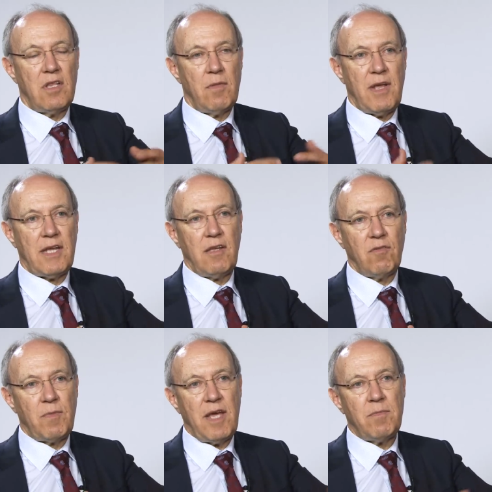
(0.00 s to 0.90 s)
the making
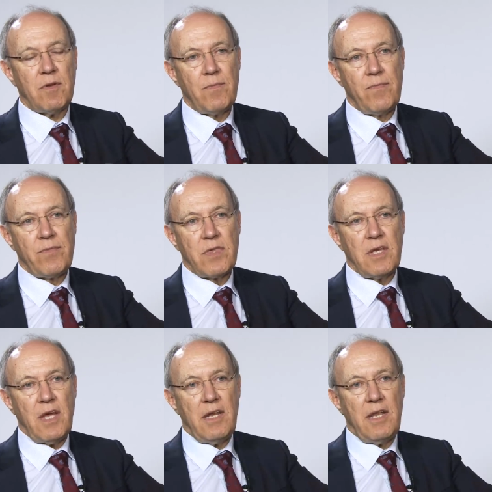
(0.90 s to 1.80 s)
of paper.
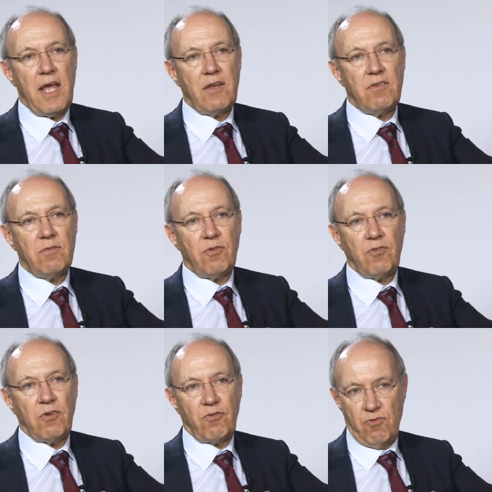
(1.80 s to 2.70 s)
And that
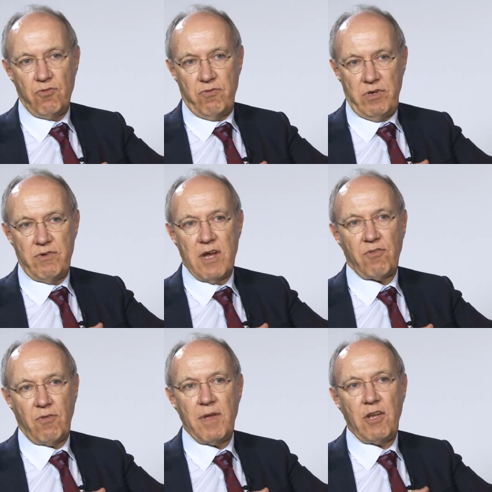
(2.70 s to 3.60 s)
was an extraordinary
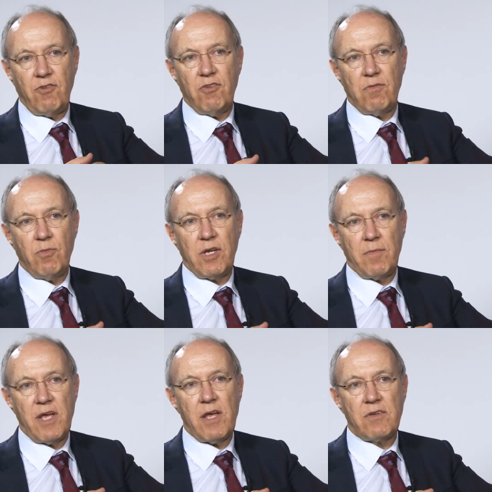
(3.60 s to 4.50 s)
transformation to bring
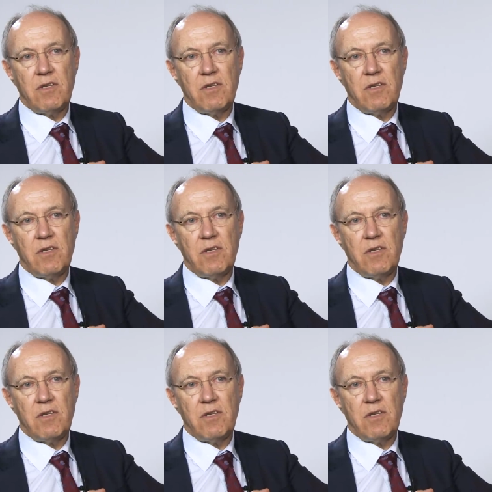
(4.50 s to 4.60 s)
about.